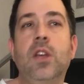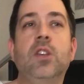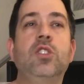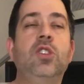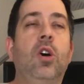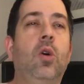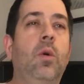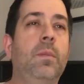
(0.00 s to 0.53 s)

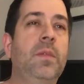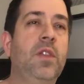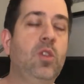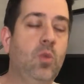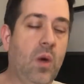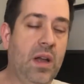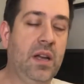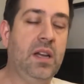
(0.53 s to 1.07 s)
So you
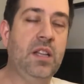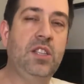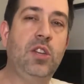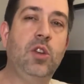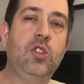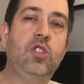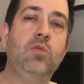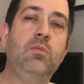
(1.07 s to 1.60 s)
wanna
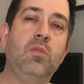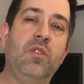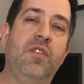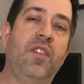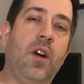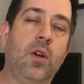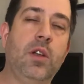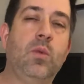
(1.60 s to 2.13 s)
continue to move
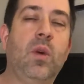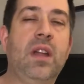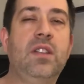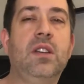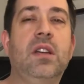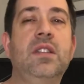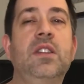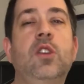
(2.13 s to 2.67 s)
forward. You want
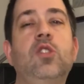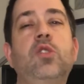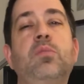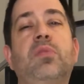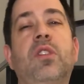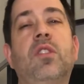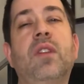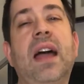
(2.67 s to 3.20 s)
to continue to
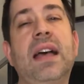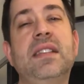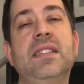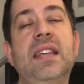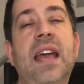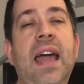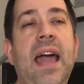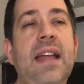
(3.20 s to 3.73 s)
progress
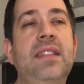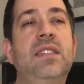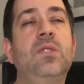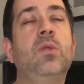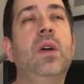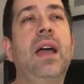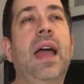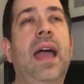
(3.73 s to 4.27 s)
and
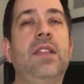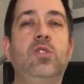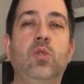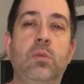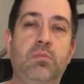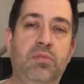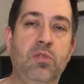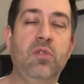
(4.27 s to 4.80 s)
to
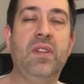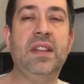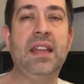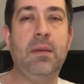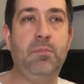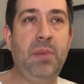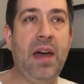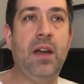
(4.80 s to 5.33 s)
improve and
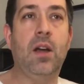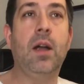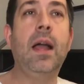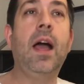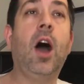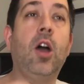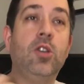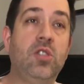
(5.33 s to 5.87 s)
get better,
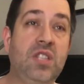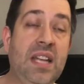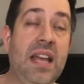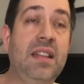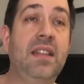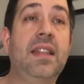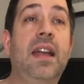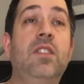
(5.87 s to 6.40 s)

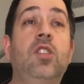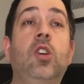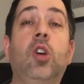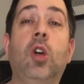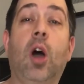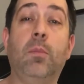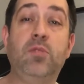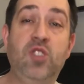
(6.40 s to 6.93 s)
understanding that the
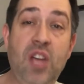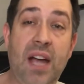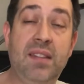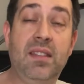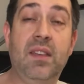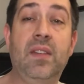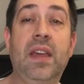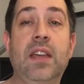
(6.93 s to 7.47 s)

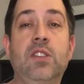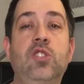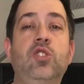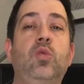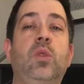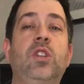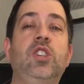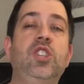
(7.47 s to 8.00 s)
objective is
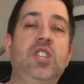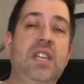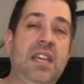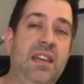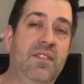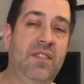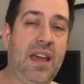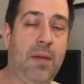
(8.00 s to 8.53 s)
to
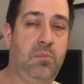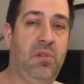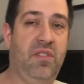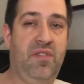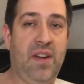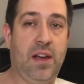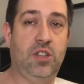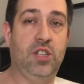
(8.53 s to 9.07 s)
achieve that
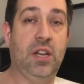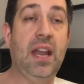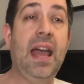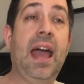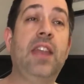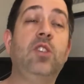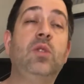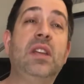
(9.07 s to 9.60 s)
perfection.
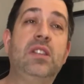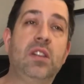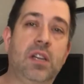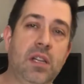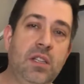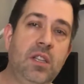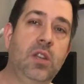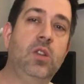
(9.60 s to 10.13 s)
And you need to
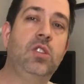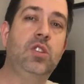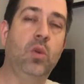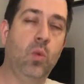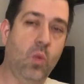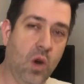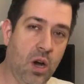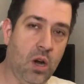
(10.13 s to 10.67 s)
continue to
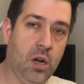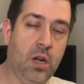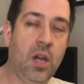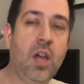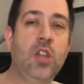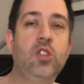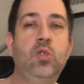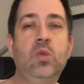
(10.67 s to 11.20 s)
work
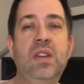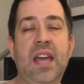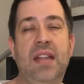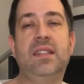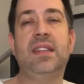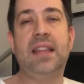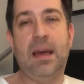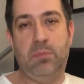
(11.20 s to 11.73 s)
to
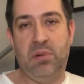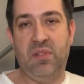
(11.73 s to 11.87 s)
get to that